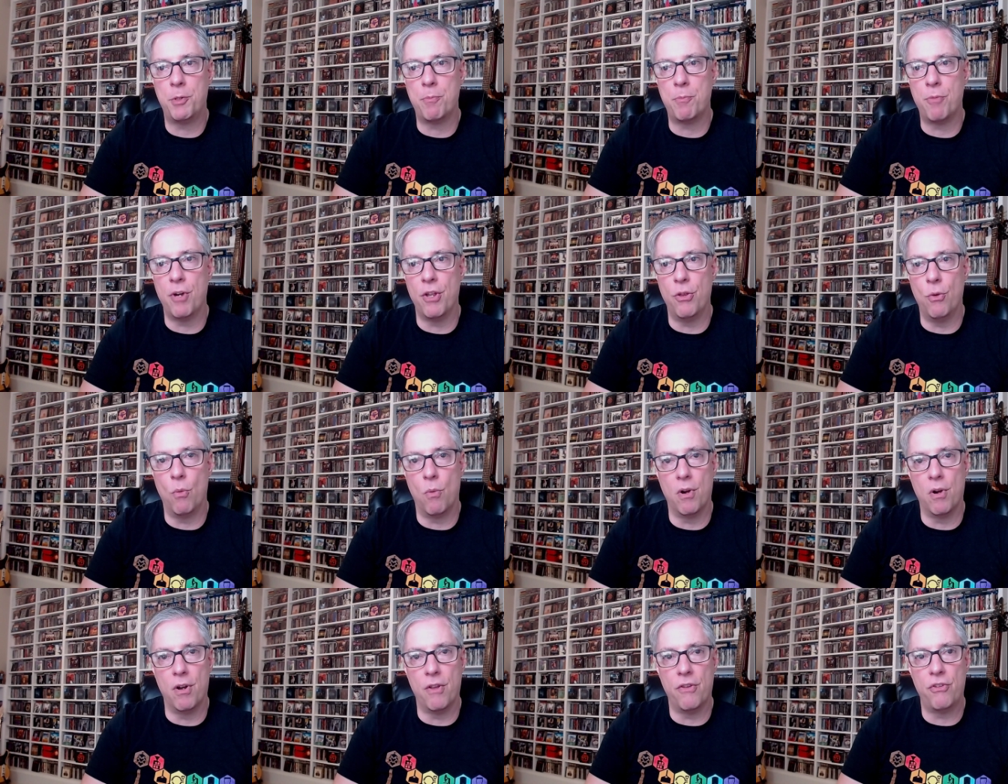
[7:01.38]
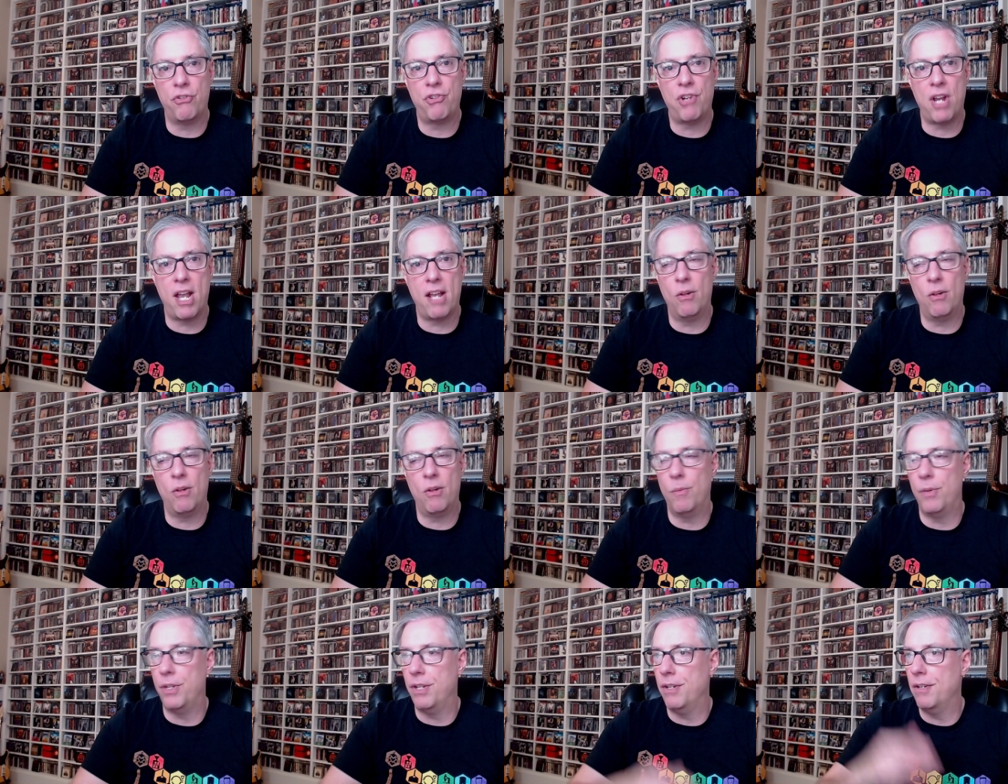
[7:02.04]
spread the word of the
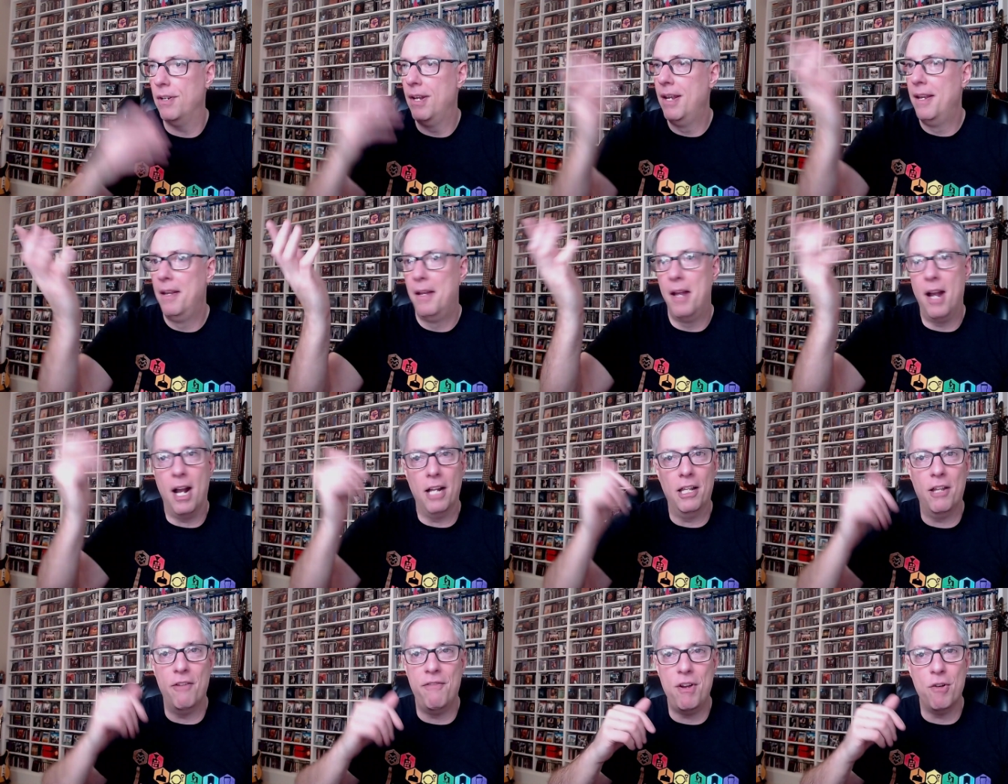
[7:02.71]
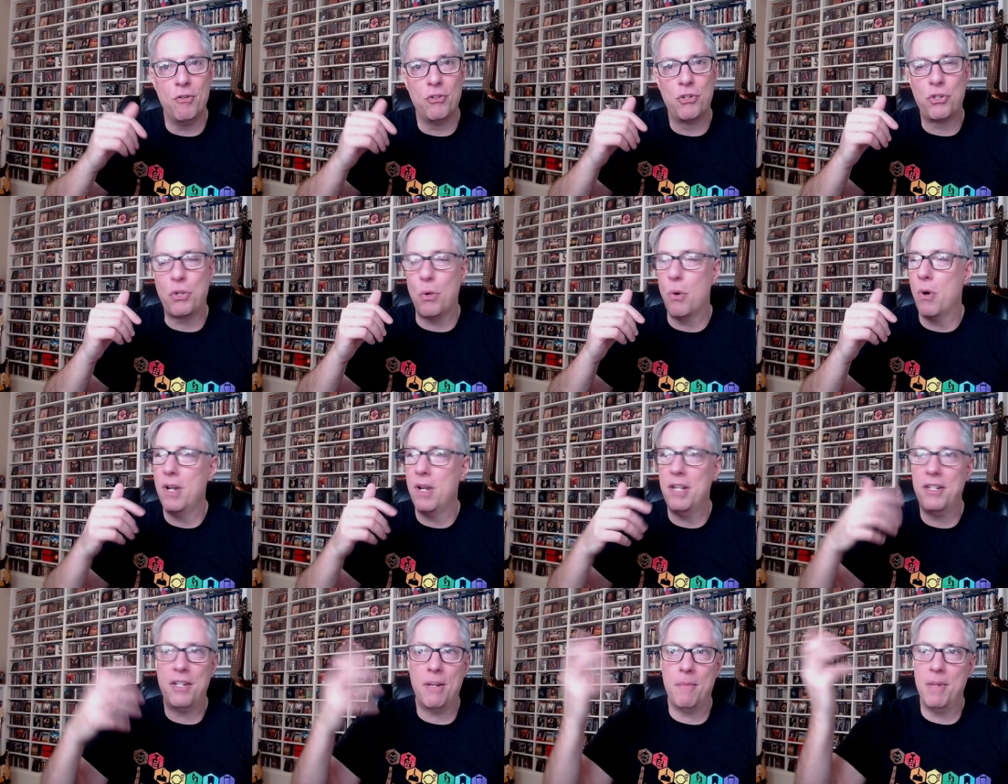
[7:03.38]
channel. When you, I love hearing
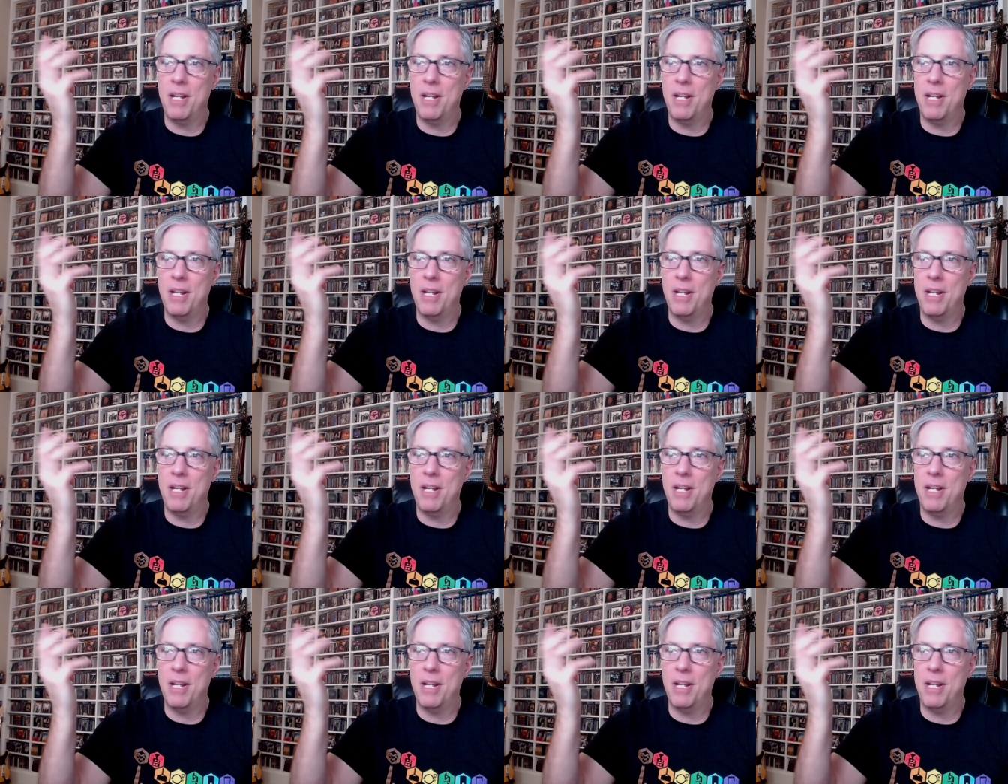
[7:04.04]
stories.